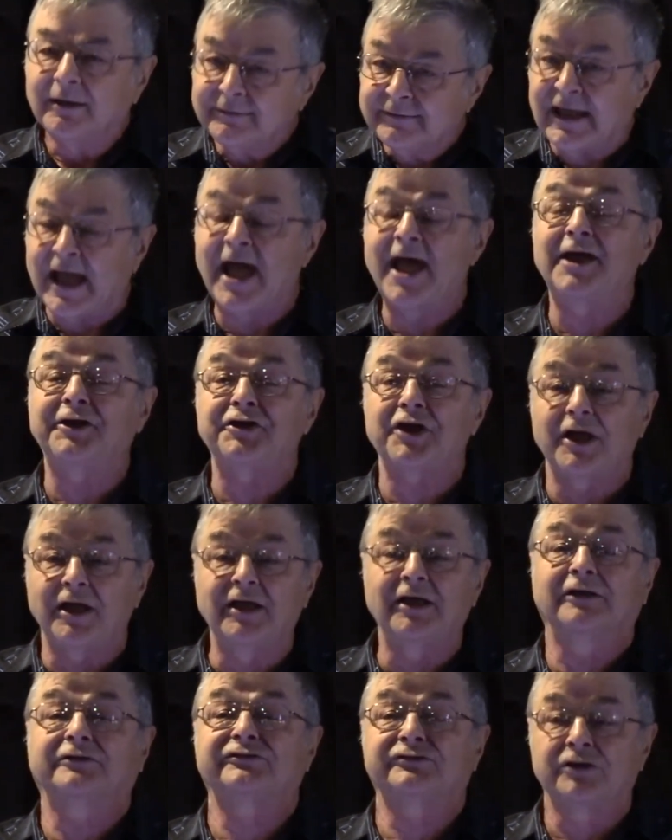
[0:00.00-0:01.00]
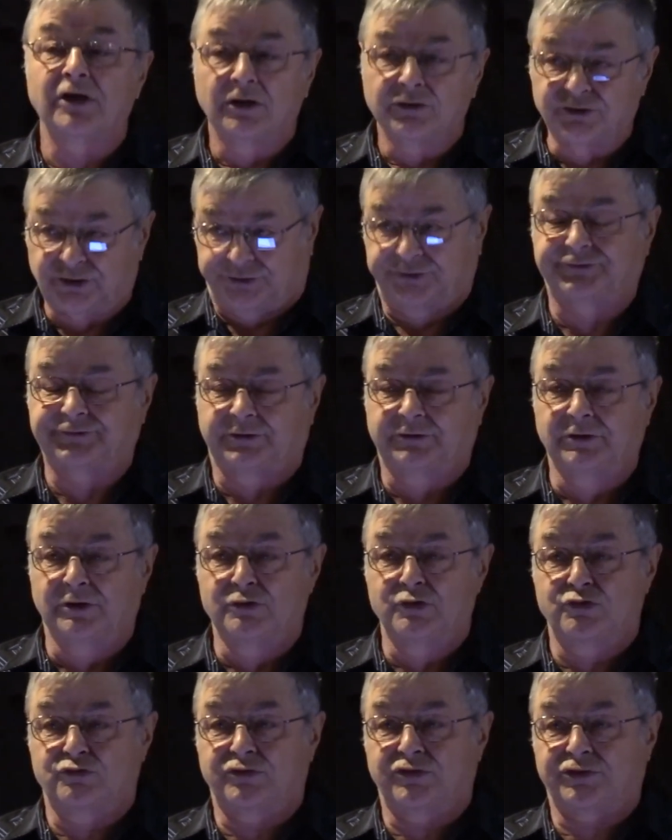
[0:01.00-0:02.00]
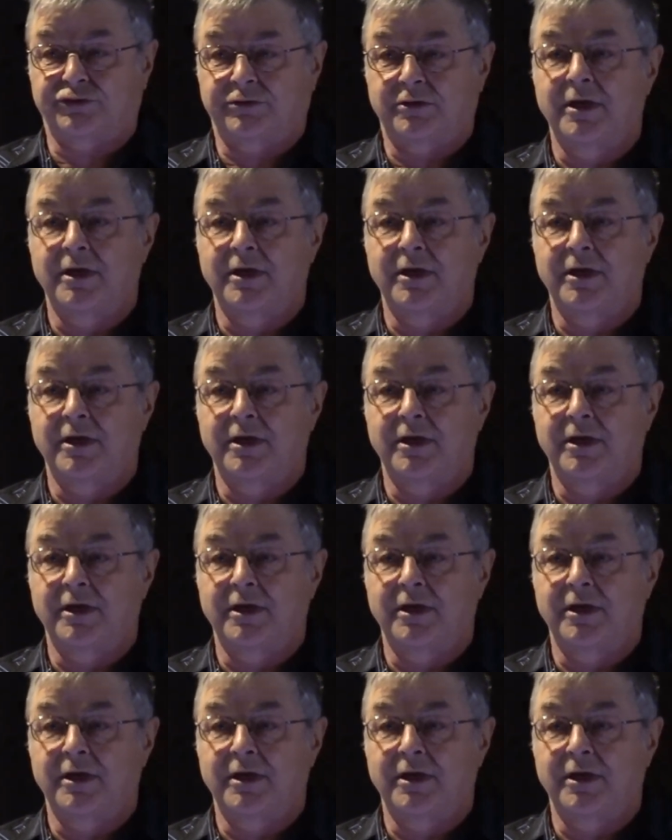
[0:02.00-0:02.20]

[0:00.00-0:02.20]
That is the truth.